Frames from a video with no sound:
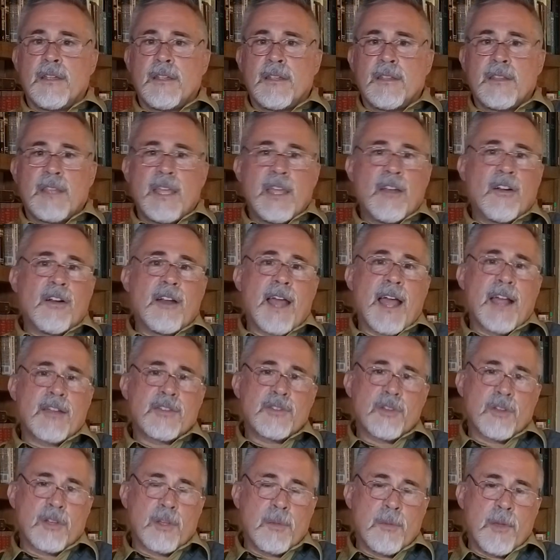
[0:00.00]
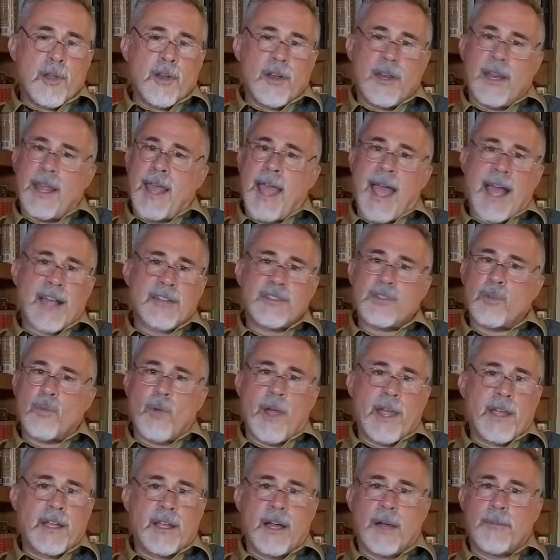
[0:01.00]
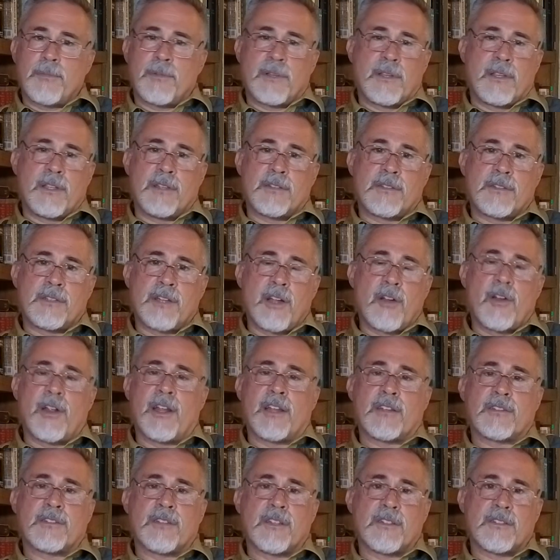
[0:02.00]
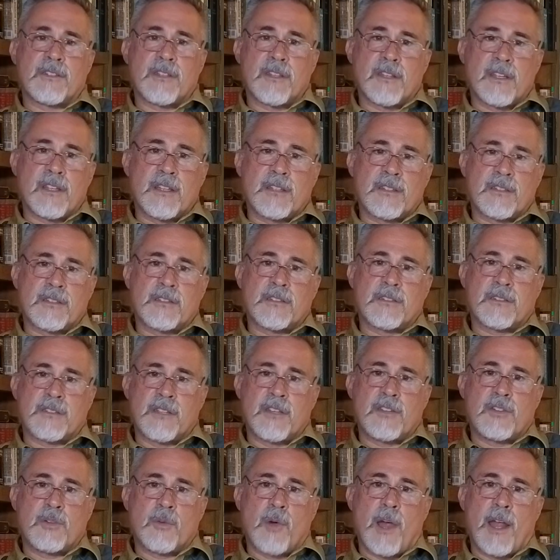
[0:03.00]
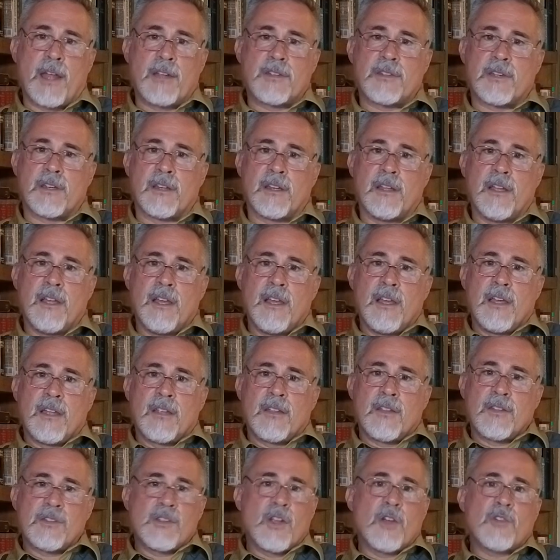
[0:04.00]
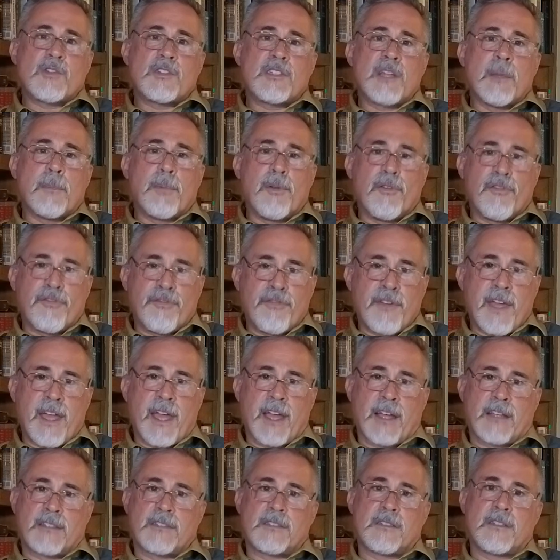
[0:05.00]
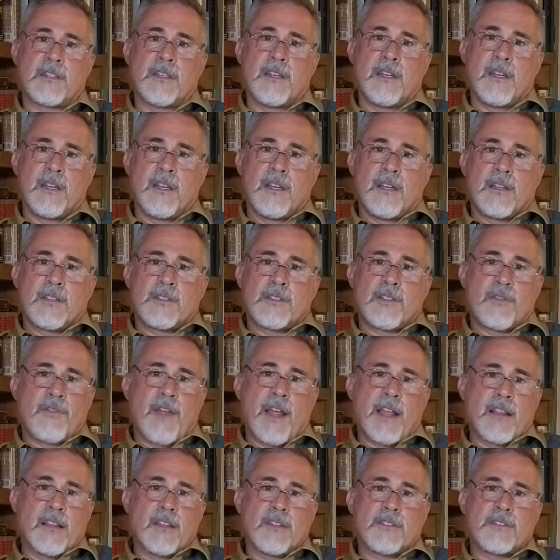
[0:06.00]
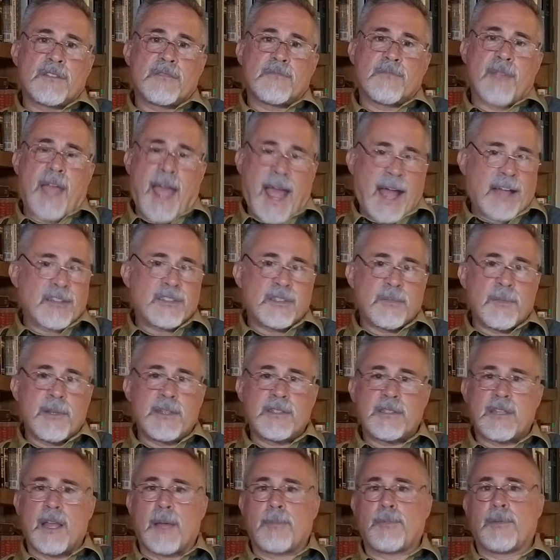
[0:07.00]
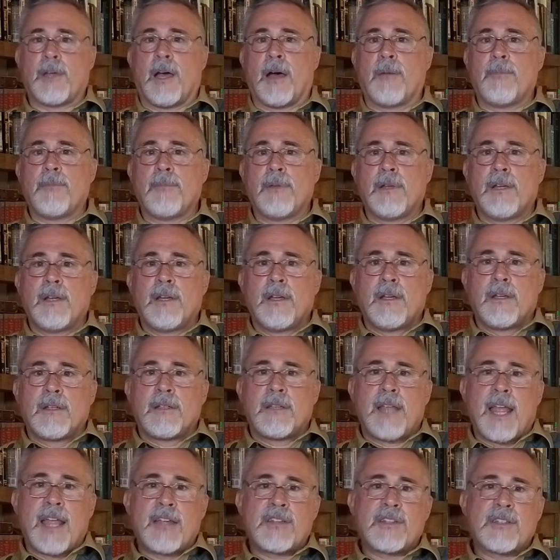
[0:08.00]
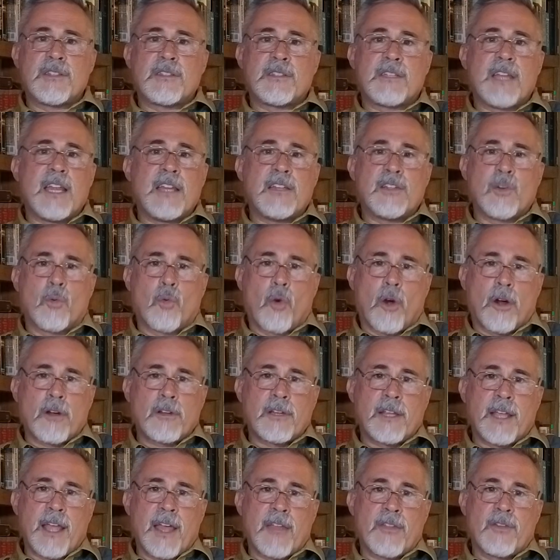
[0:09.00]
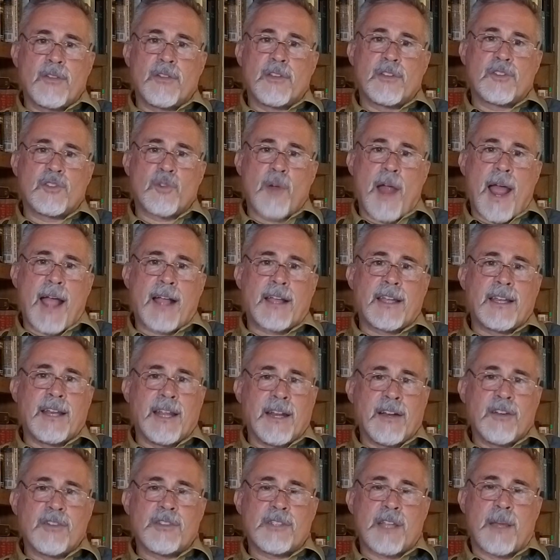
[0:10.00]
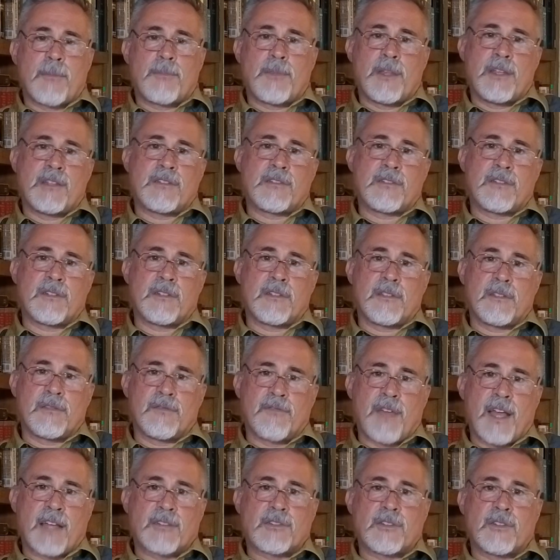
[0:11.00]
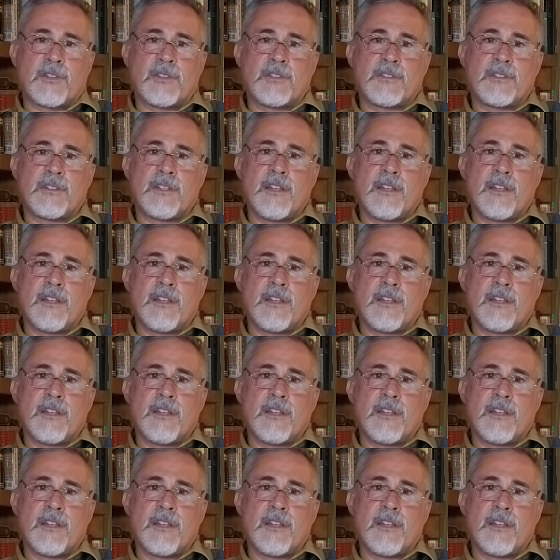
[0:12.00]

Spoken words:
The international community has to wake up to the seriousness of this situation. There's no simple fix. Surveillance has to be stepped up. Nations need to work together to track and intercept these vessels.